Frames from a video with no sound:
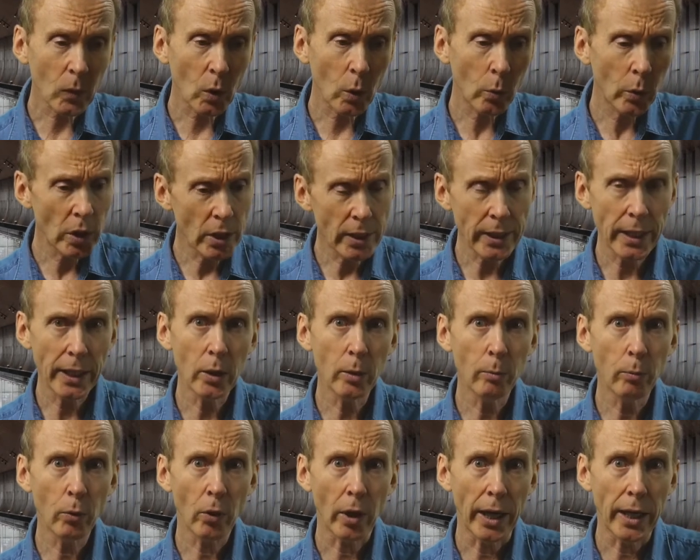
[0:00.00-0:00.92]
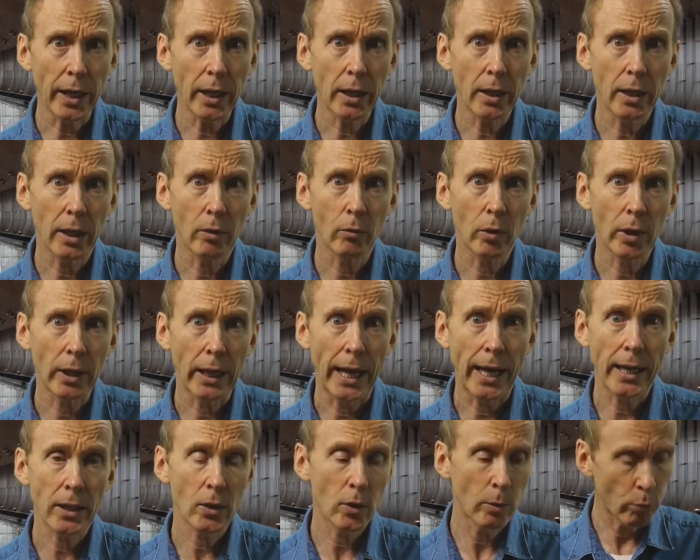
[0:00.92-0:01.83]
When you take a break and
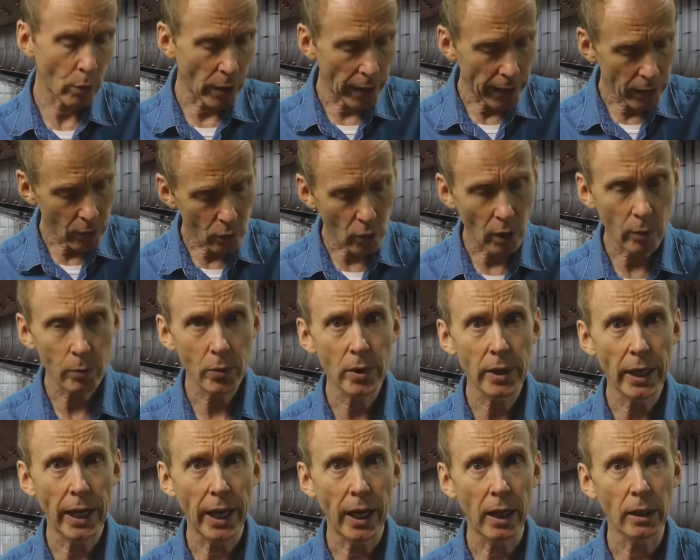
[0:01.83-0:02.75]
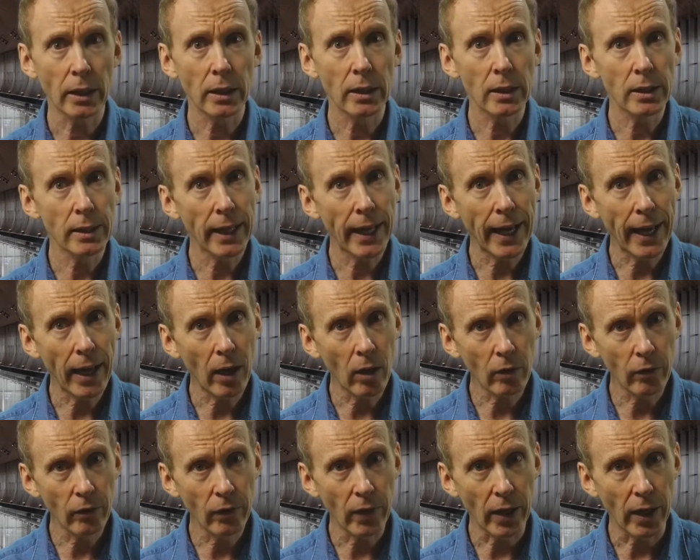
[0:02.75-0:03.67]
relax, the brain drops down into
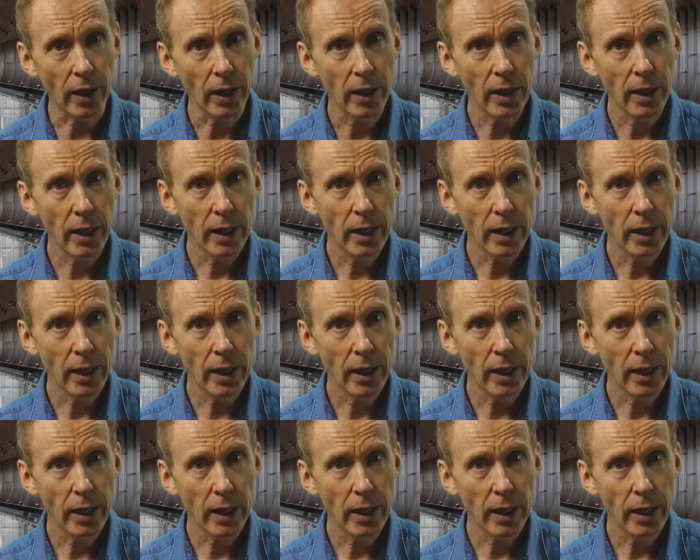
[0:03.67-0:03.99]
alpha.